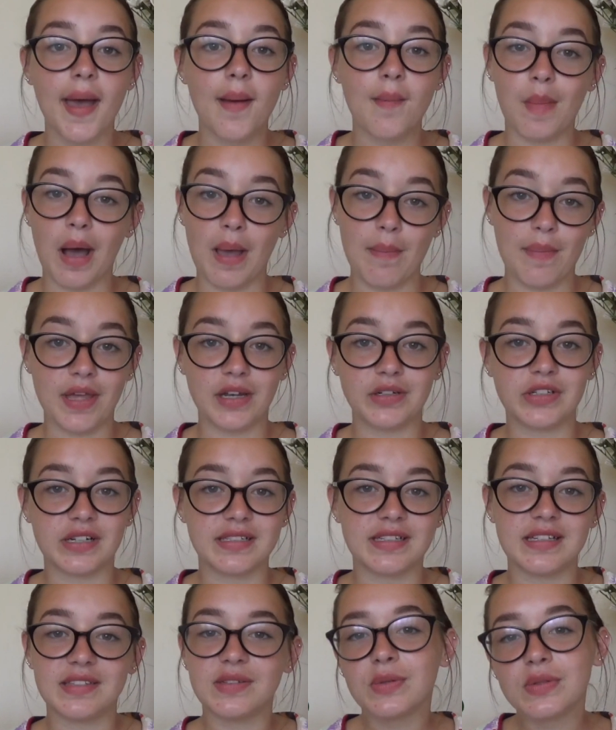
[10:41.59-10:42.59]
My
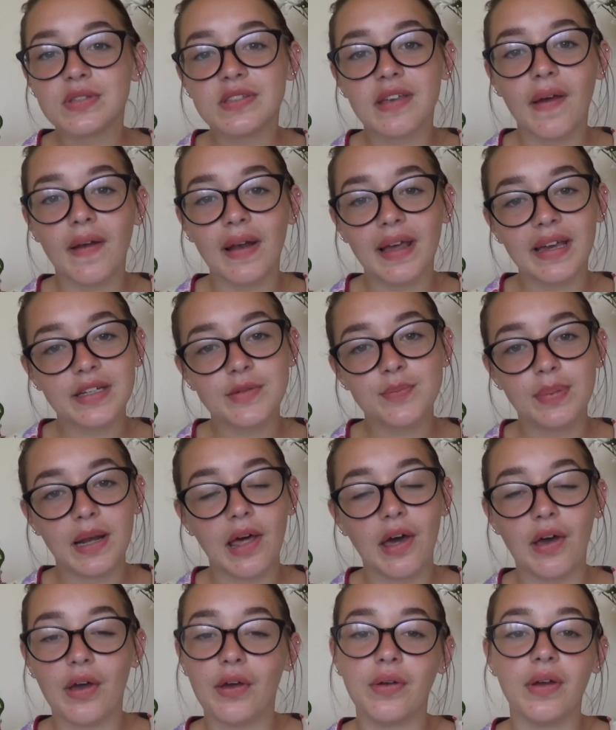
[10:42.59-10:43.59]
Pinterest is also linked
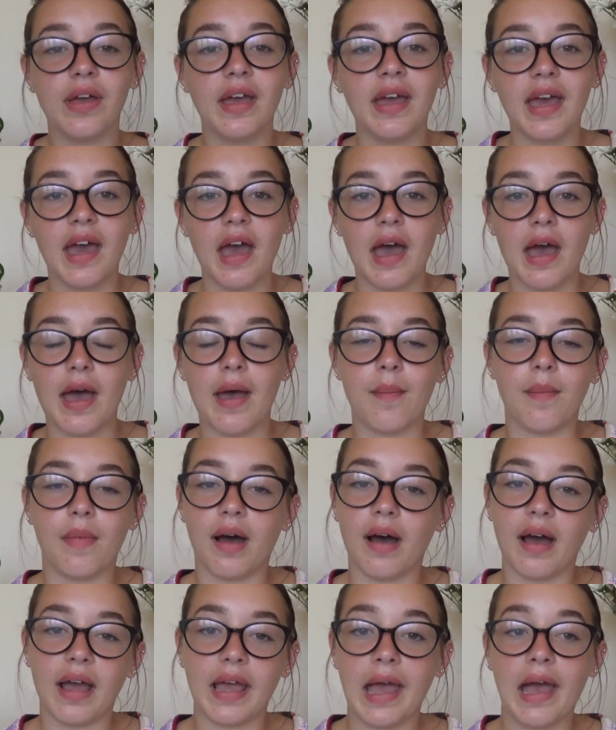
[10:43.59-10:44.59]
below.
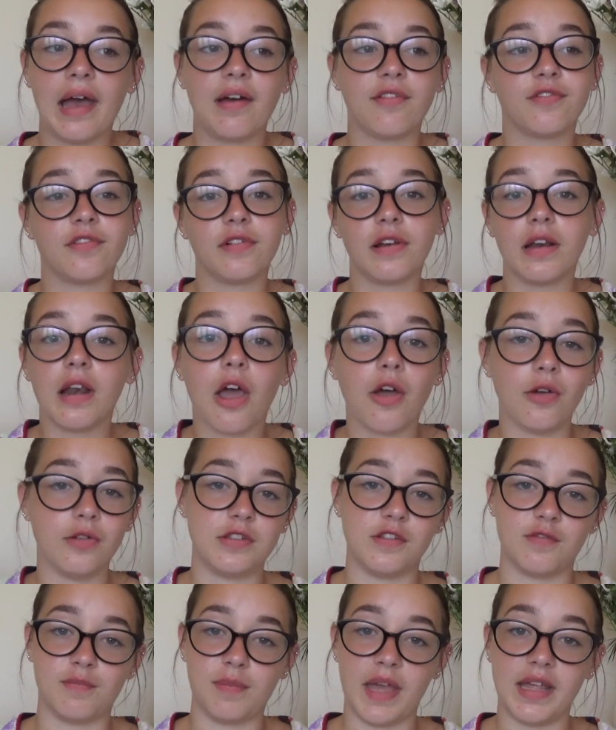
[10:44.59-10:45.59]
I have
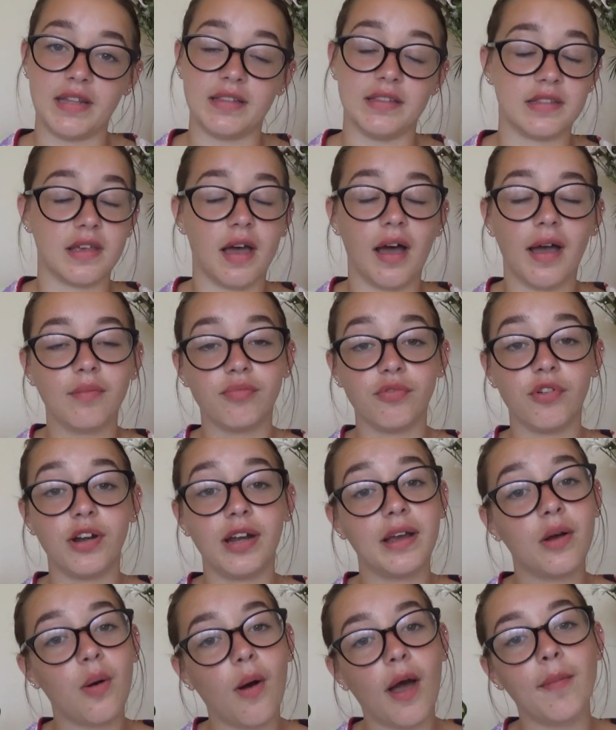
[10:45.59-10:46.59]
loads of pins. I'm
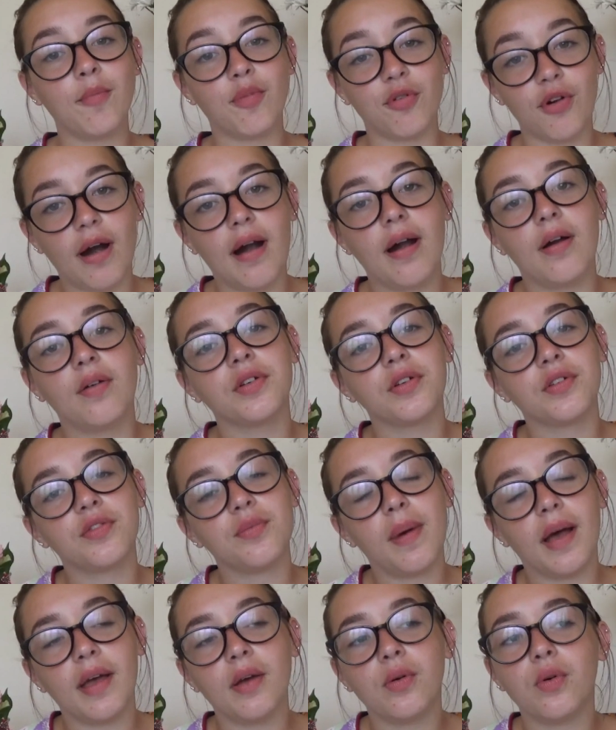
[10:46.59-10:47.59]
really quite proud of
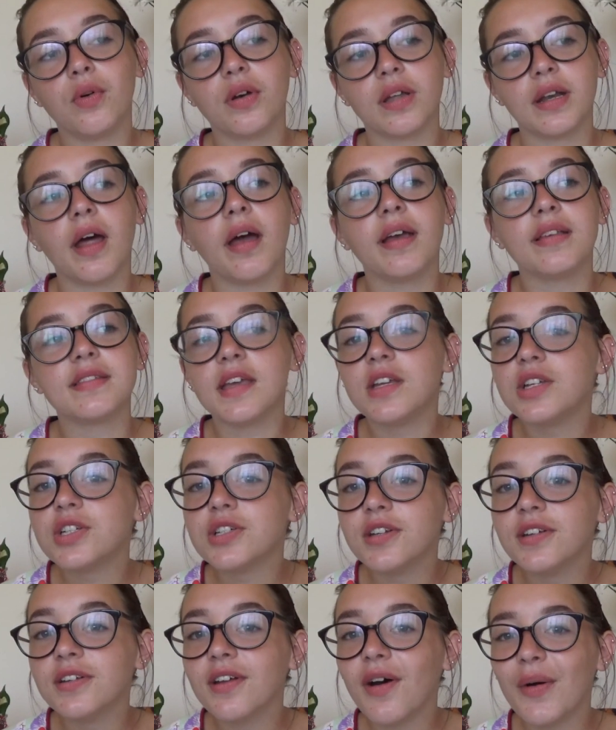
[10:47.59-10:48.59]
my
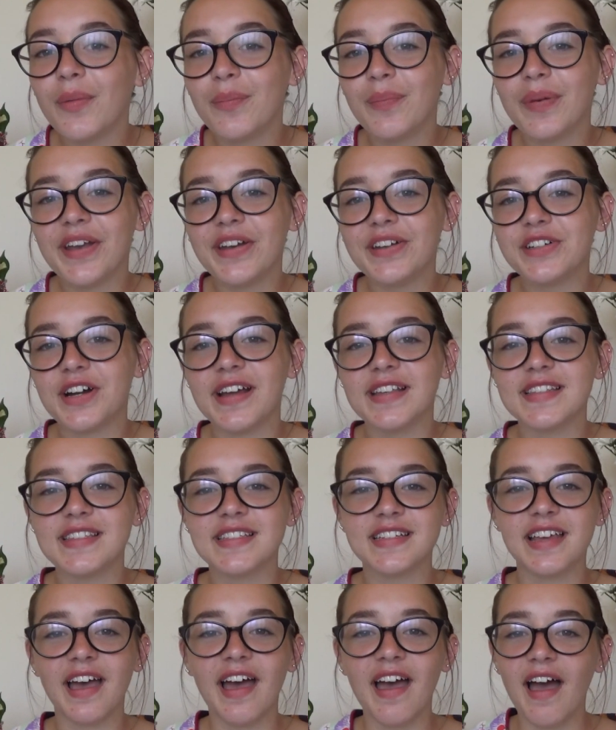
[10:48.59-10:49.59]
organisation on
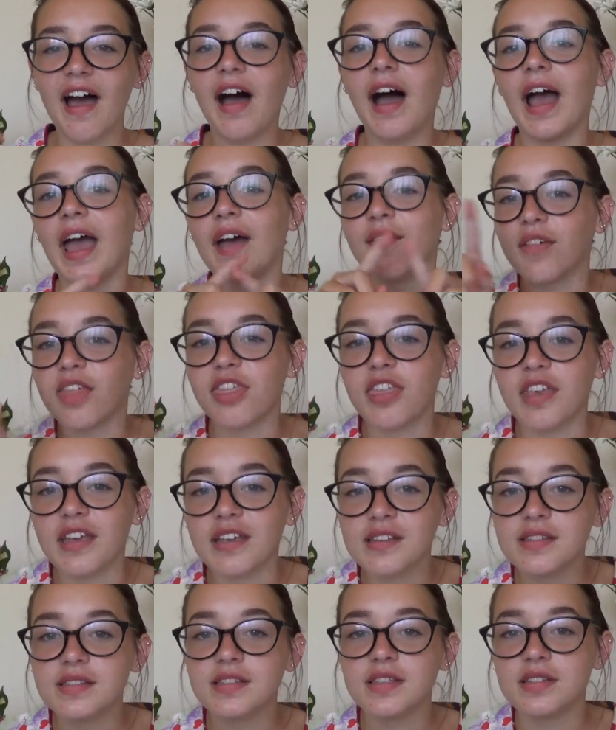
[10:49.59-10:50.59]
Pinterest. I have a
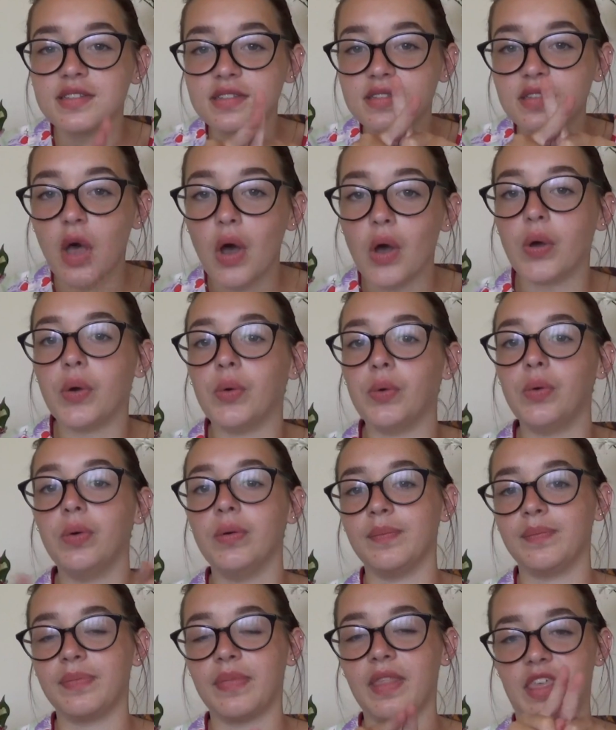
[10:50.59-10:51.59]
things to sew
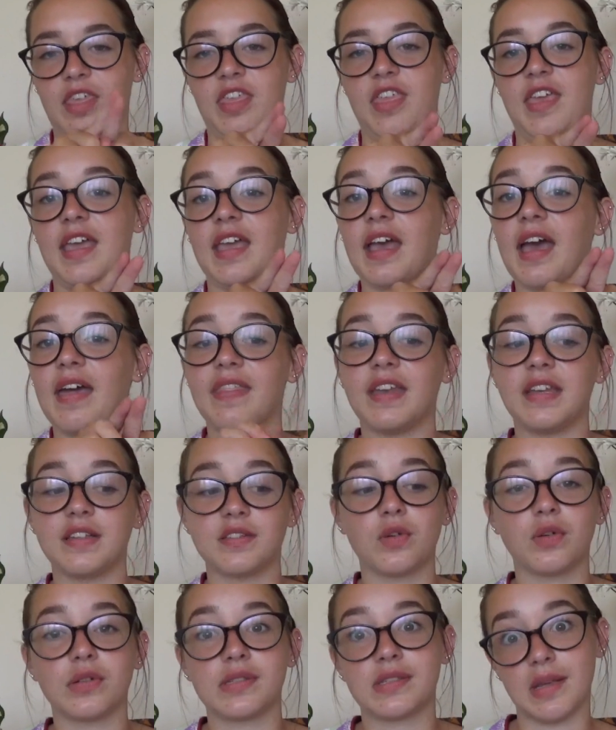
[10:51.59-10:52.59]
thing, and then it's
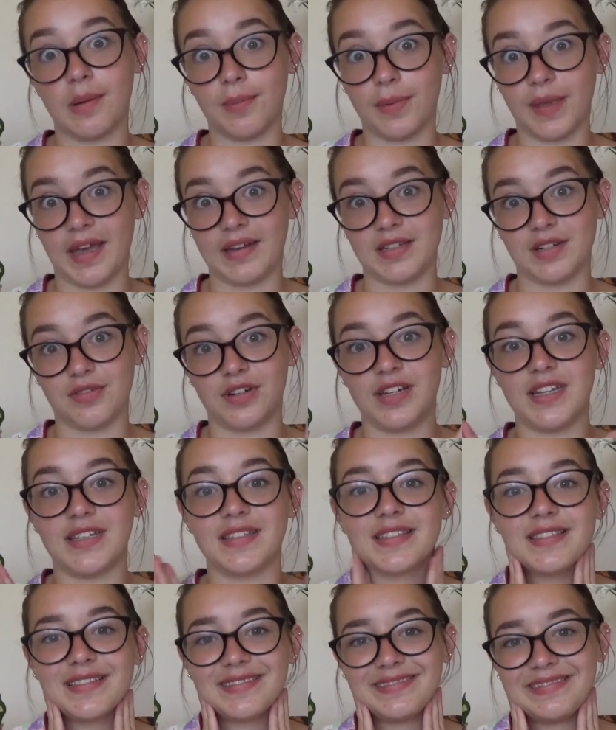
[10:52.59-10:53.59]
got subcategories,